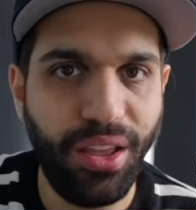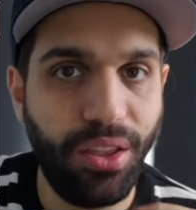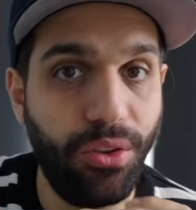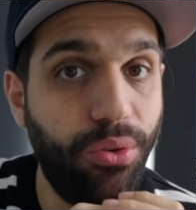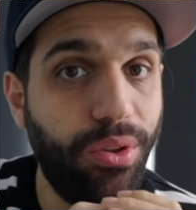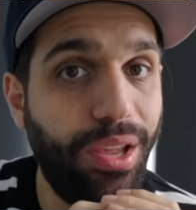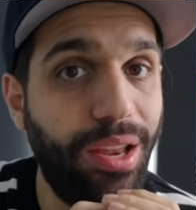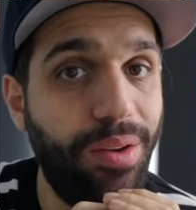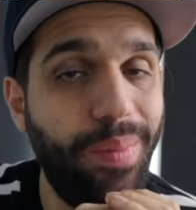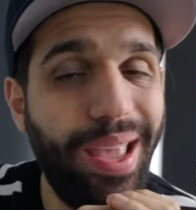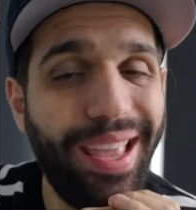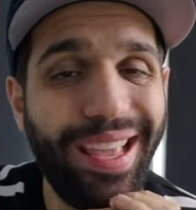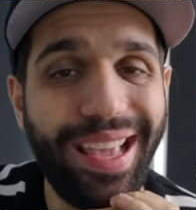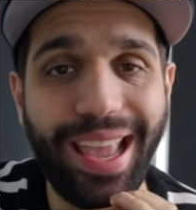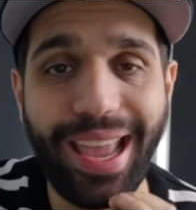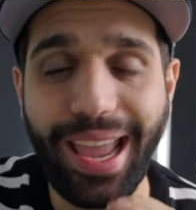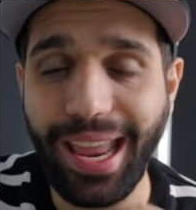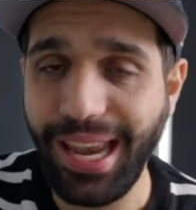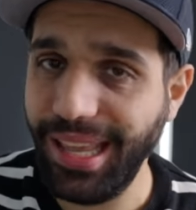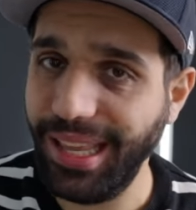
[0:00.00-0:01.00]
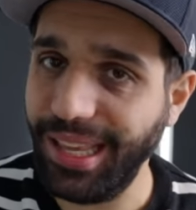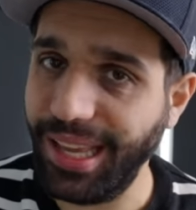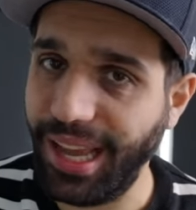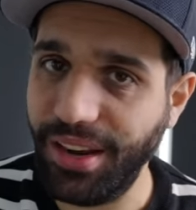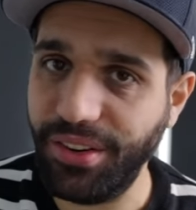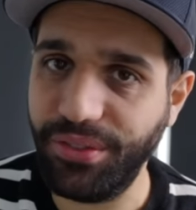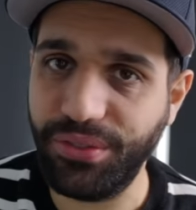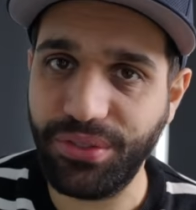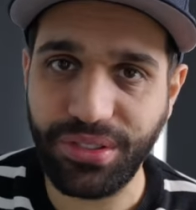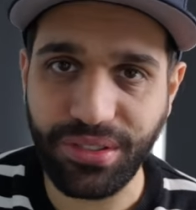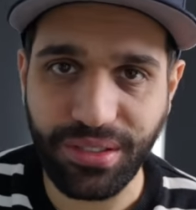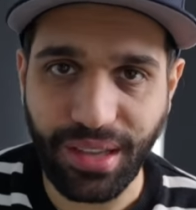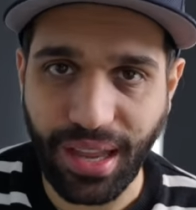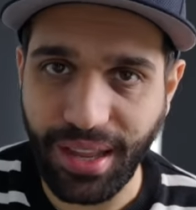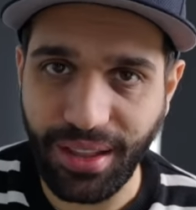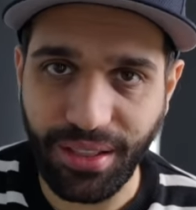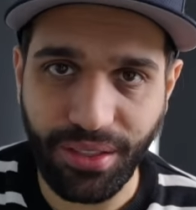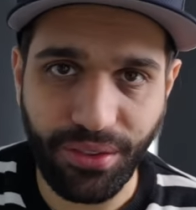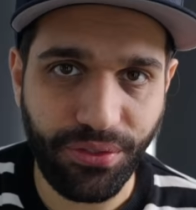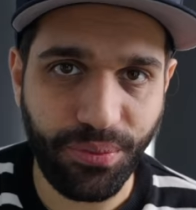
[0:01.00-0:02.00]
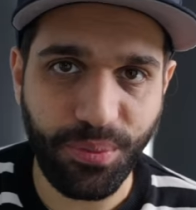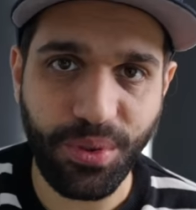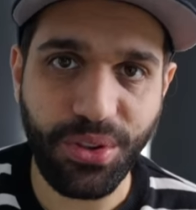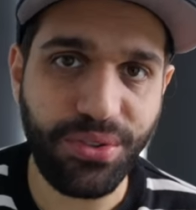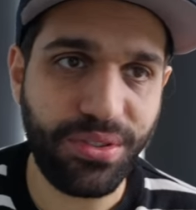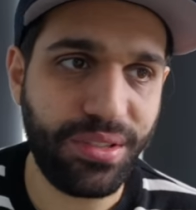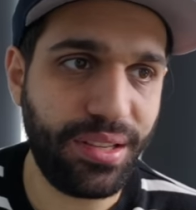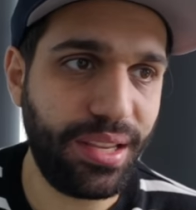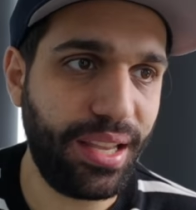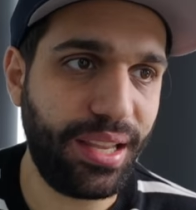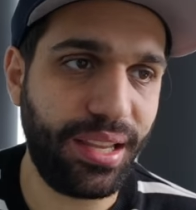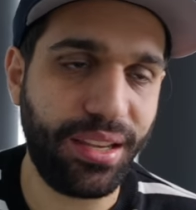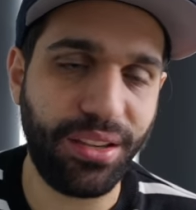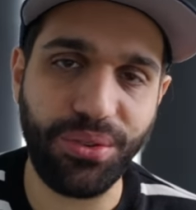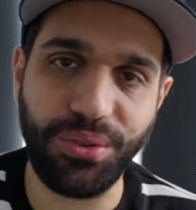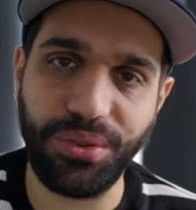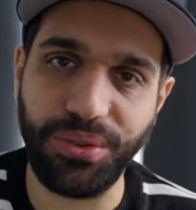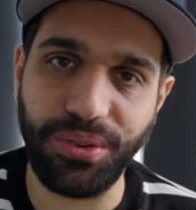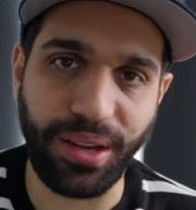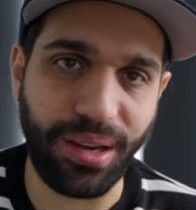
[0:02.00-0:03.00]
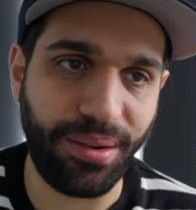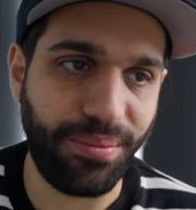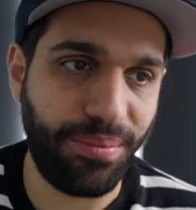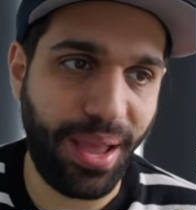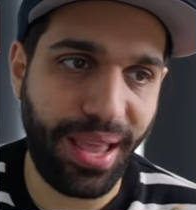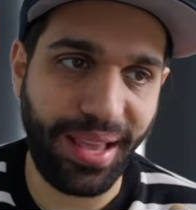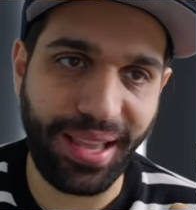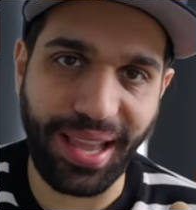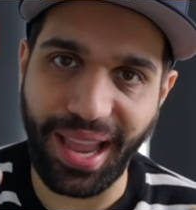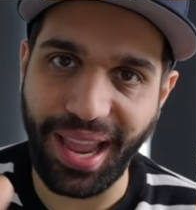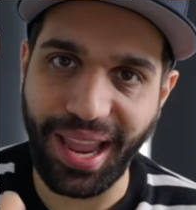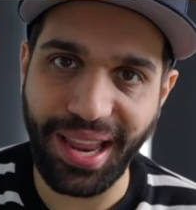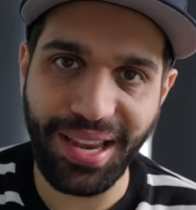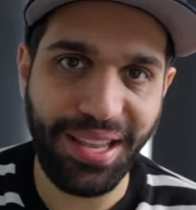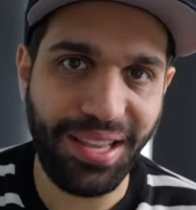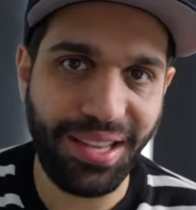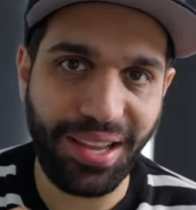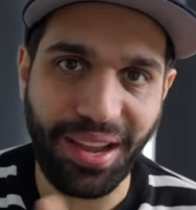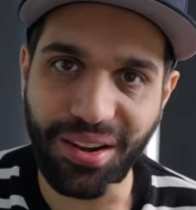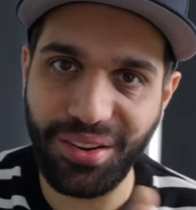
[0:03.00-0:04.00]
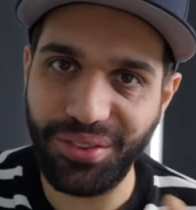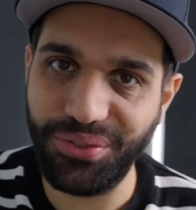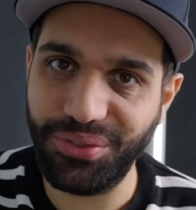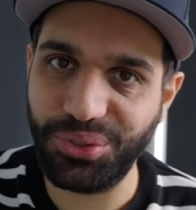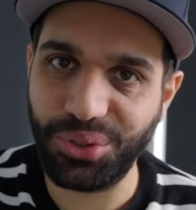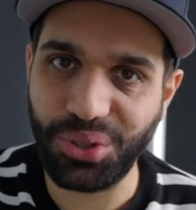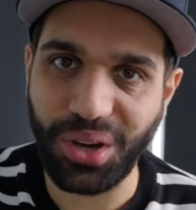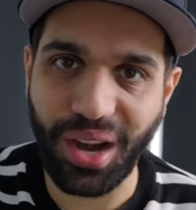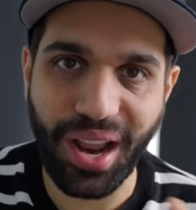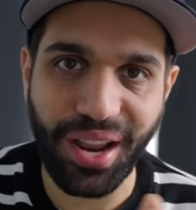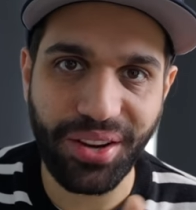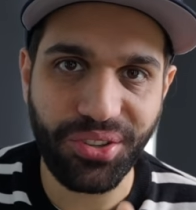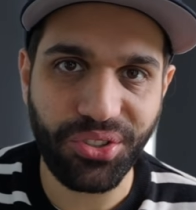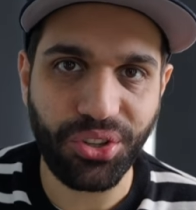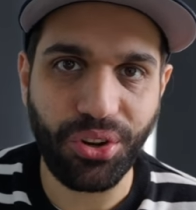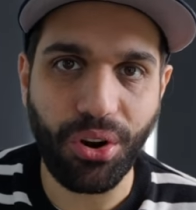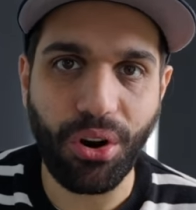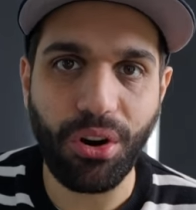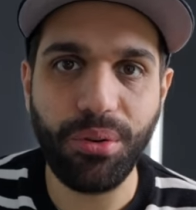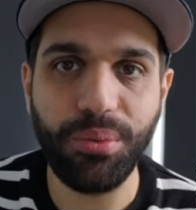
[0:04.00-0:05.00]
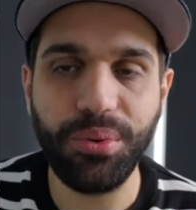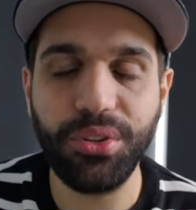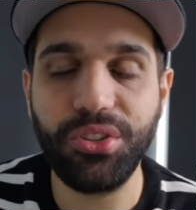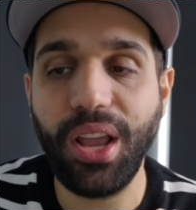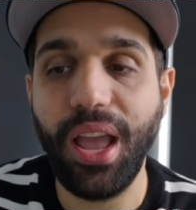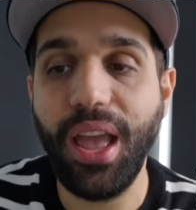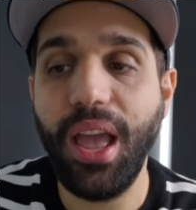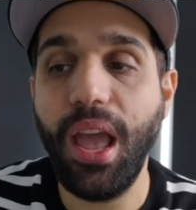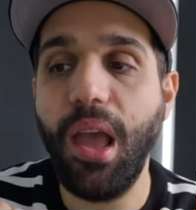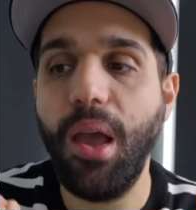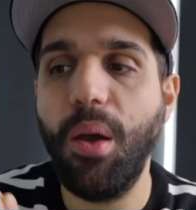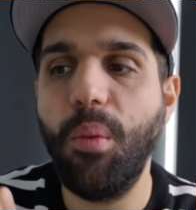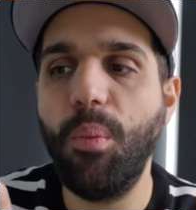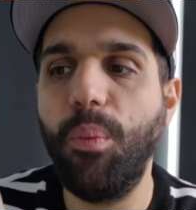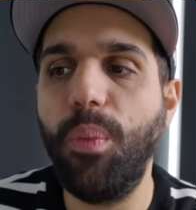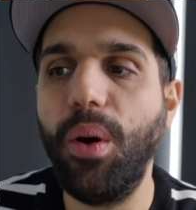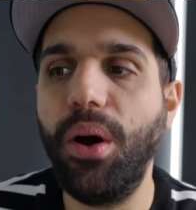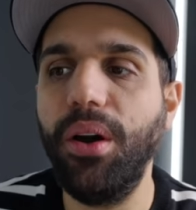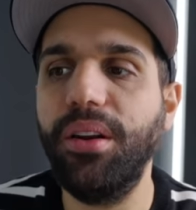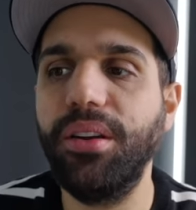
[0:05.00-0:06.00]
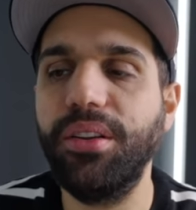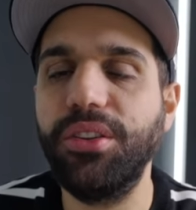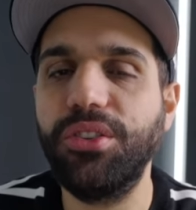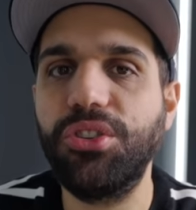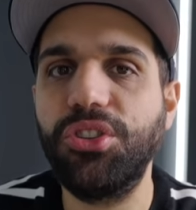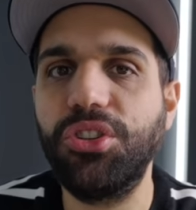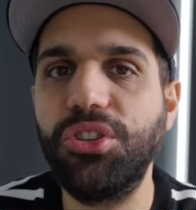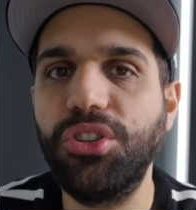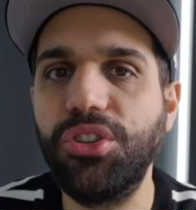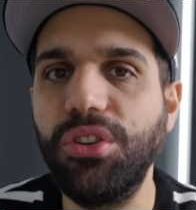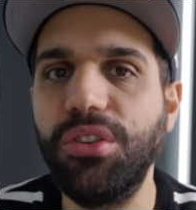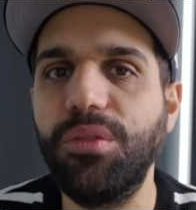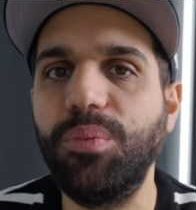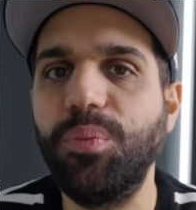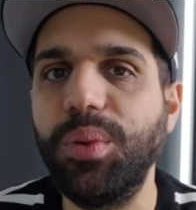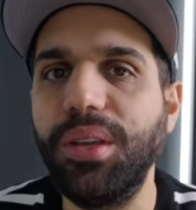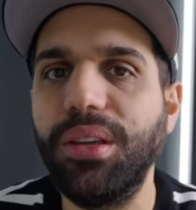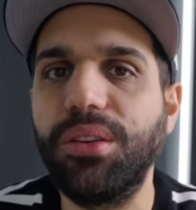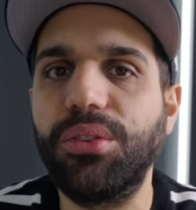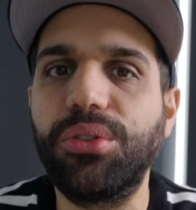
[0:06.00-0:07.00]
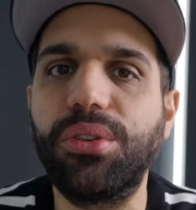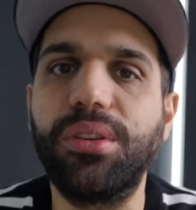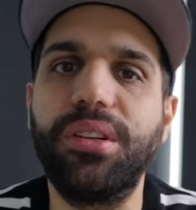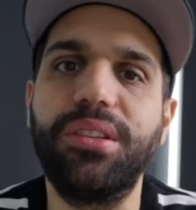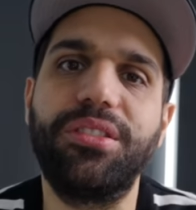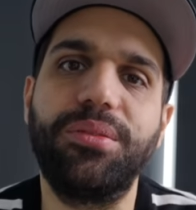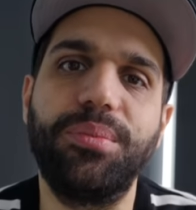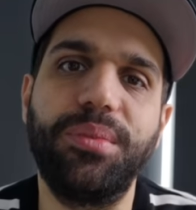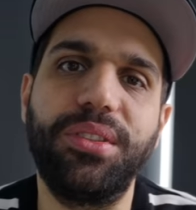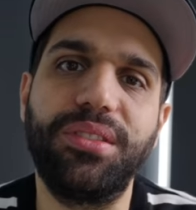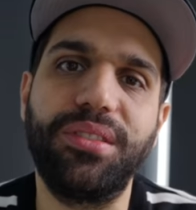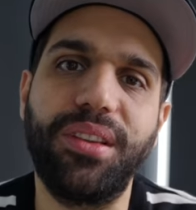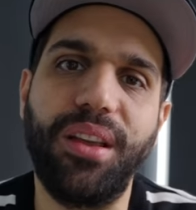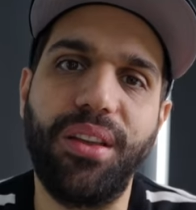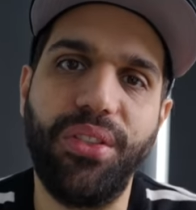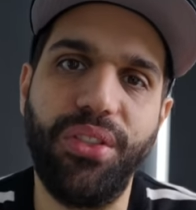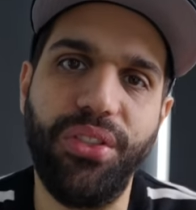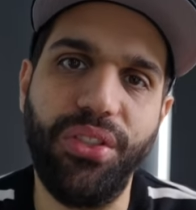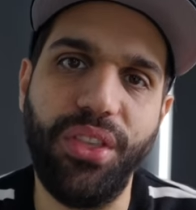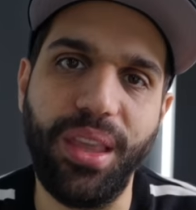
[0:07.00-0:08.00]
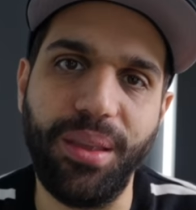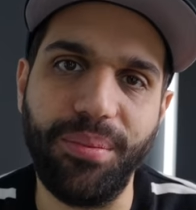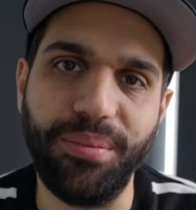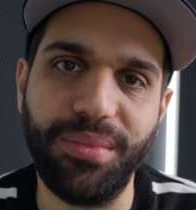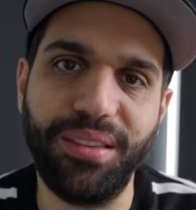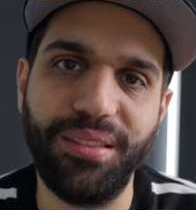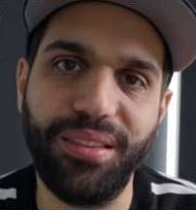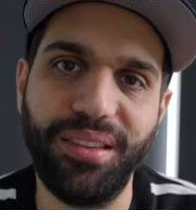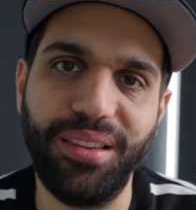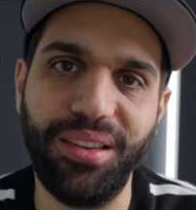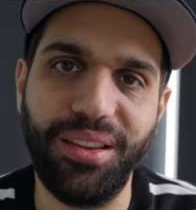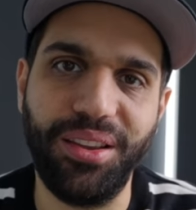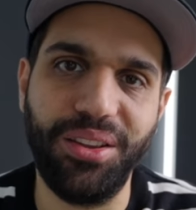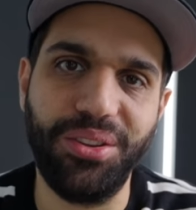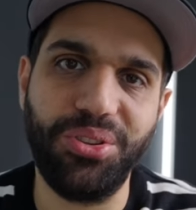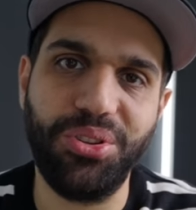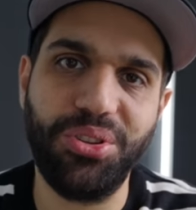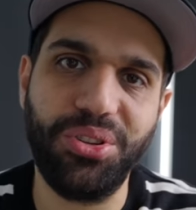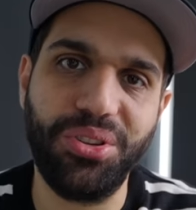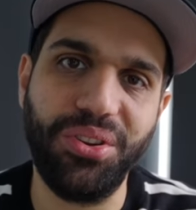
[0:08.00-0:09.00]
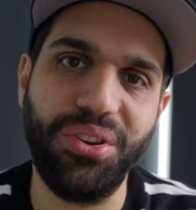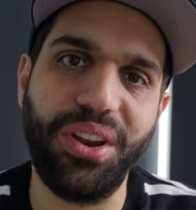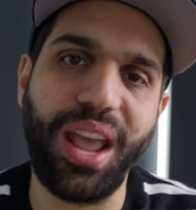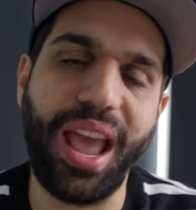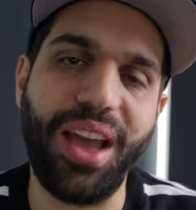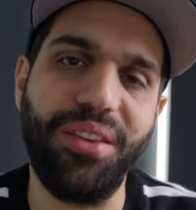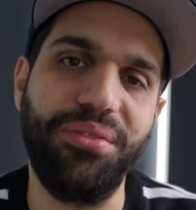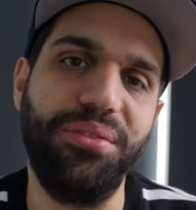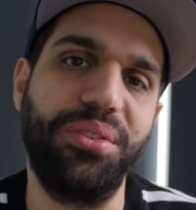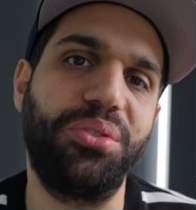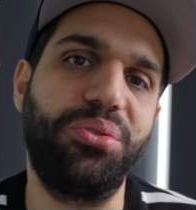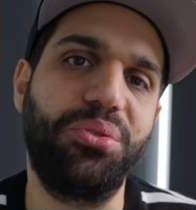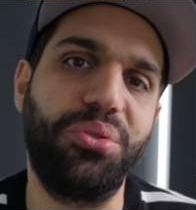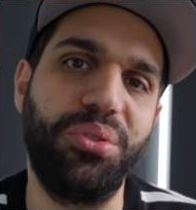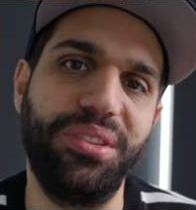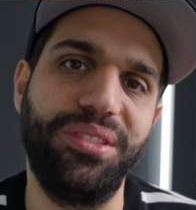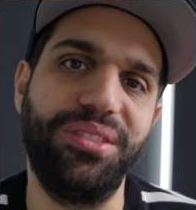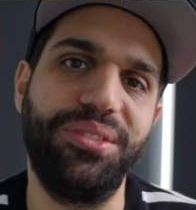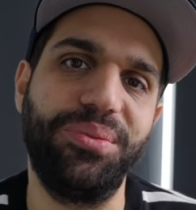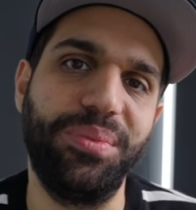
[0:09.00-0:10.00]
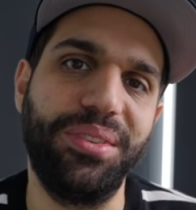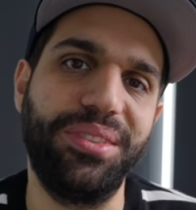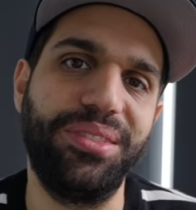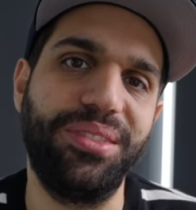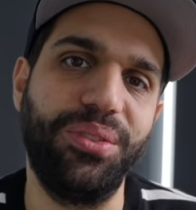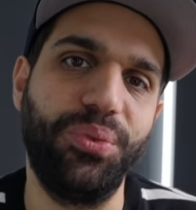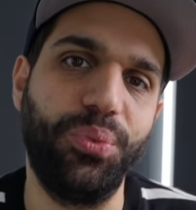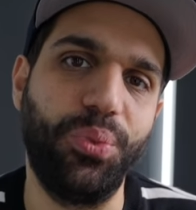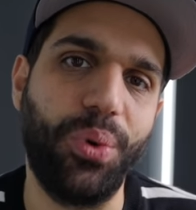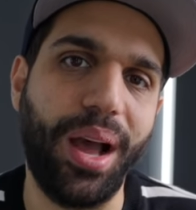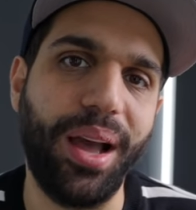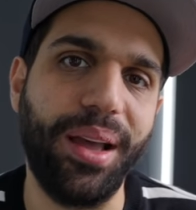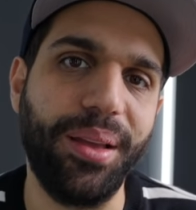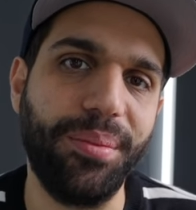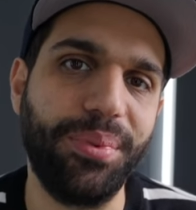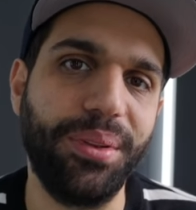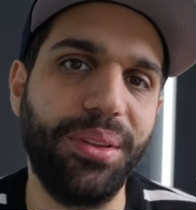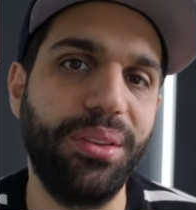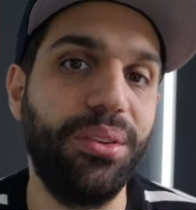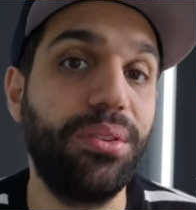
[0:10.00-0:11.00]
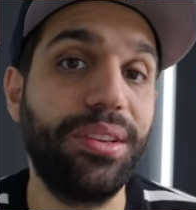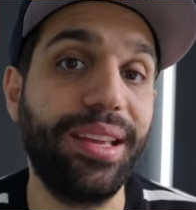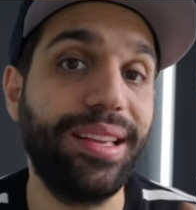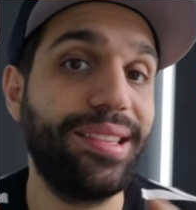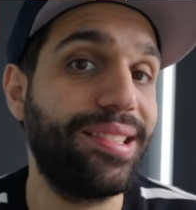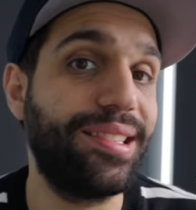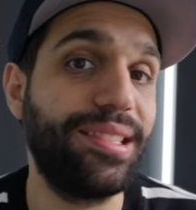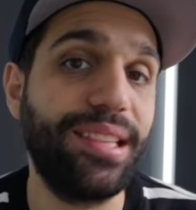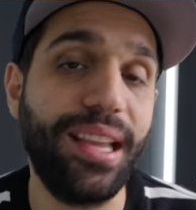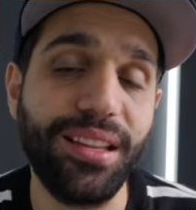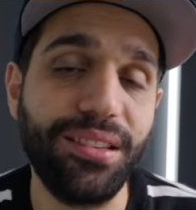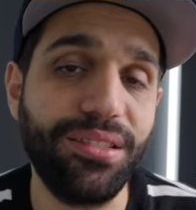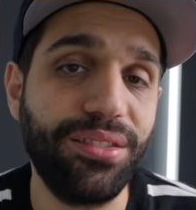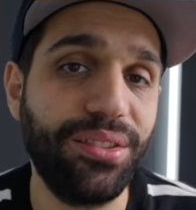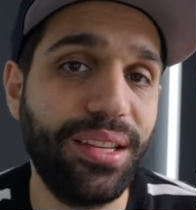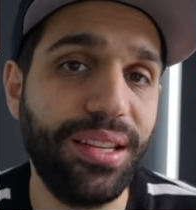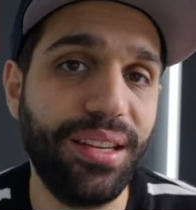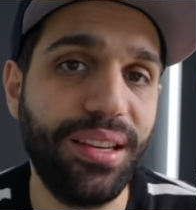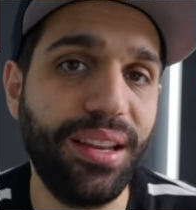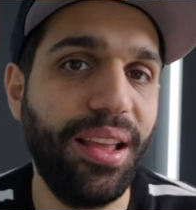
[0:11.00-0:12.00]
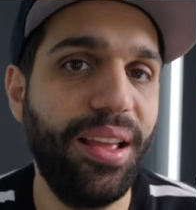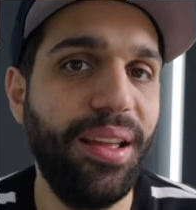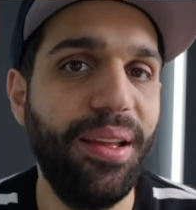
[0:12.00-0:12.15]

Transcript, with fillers: You can make any kind of style of music. You can make any kind of trash, garbage, but it should be Christmas themed. It should have a Christmas vibe. You can sing to it.